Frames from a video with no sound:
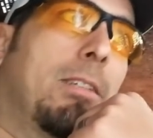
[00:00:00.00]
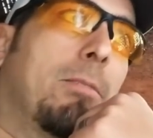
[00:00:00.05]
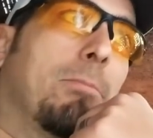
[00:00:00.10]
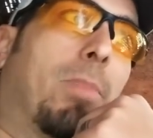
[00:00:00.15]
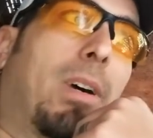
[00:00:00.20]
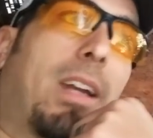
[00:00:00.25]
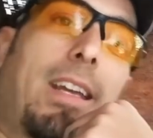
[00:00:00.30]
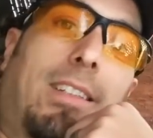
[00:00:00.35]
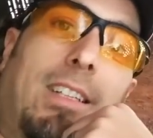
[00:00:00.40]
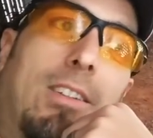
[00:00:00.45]

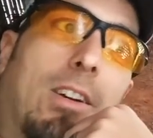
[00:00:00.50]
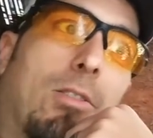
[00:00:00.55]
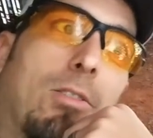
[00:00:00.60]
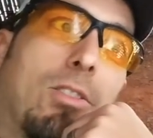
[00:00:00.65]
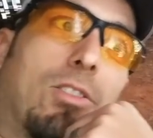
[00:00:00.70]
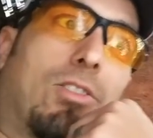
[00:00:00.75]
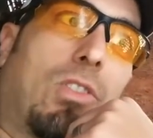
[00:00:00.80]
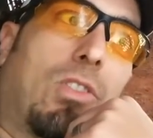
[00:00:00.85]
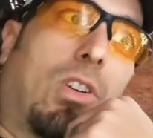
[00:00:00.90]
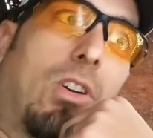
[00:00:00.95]
but i did
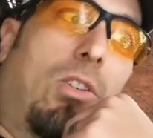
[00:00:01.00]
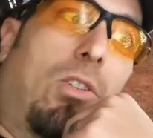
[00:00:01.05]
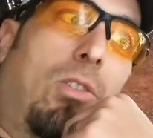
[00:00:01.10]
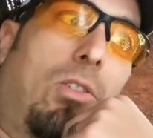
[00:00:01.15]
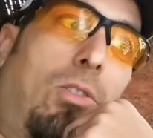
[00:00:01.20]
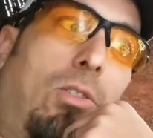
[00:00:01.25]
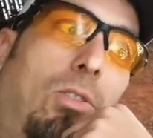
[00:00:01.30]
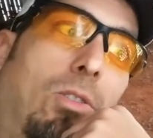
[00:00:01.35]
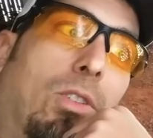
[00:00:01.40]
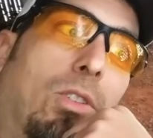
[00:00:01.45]
notice the
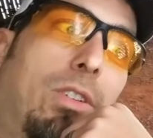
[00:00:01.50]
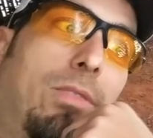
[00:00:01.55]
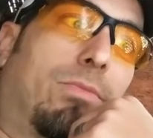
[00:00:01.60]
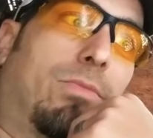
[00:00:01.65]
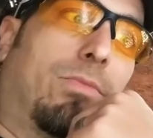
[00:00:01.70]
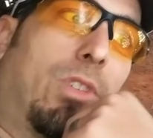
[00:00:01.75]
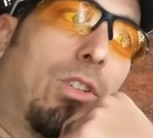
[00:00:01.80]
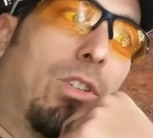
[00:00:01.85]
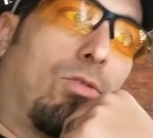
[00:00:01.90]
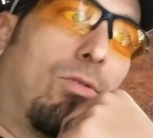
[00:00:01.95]
cold
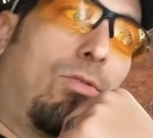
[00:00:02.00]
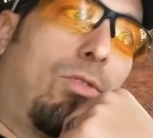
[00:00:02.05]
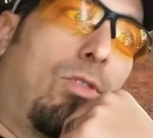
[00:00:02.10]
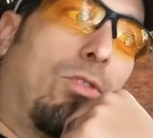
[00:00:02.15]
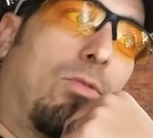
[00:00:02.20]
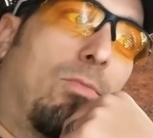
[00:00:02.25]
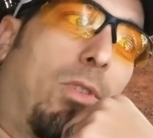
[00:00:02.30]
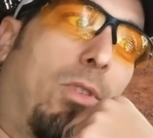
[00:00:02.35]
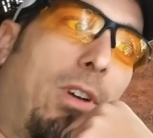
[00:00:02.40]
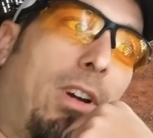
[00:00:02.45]
didn't you
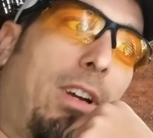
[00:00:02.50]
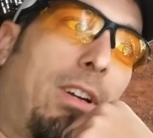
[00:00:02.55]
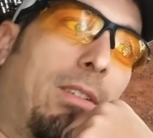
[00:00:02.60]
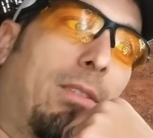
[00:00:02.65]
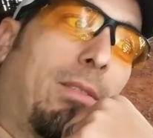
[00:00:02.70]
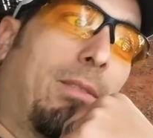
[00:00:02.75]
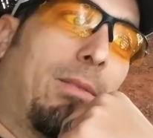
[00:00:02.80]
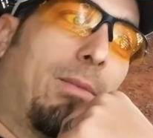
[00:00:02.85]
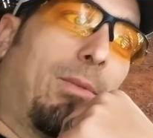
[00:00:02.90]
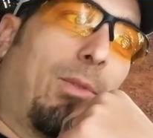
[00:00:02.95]
too boy
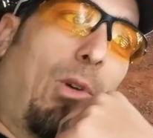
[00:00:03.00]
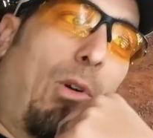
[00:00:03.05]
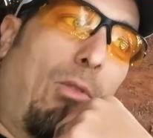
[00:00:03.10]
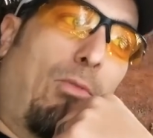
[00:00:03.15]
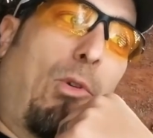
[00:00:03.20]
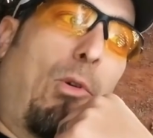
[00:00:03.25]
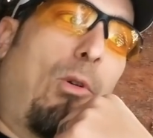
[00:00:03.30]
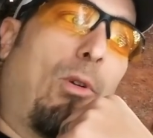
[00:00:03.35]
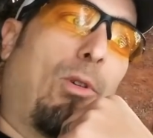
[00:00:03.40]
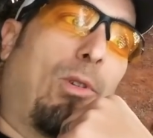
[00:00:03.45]
yeah well,
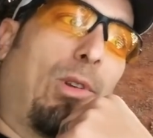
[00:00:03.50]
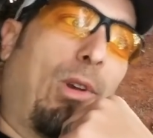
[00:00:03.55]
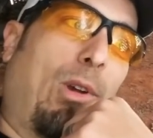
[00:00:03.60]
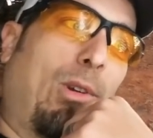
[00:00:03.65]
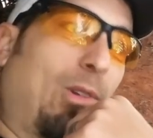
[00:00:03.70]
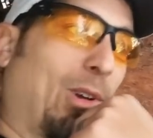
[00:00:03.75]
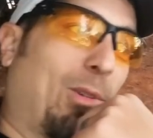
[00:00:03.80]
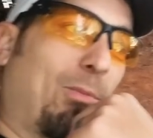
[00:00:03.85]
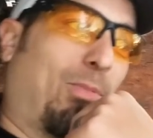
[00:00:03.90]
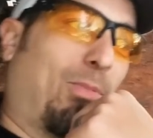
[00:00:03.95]
of course i
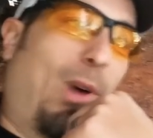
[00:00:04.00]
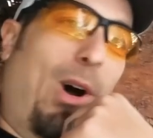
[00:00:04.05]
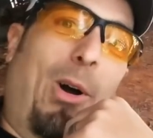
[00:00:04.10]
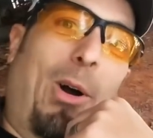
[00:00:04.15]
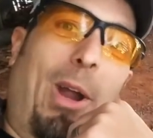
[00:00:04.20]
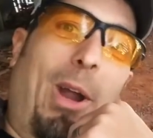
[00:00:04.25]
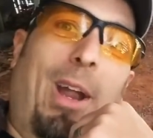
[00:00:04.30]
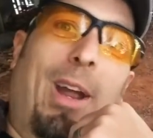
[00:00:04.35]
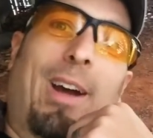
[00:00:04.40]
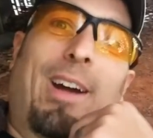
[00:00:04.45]
did
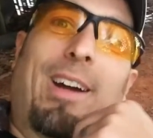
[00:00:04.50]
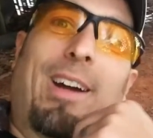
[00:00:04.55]
boy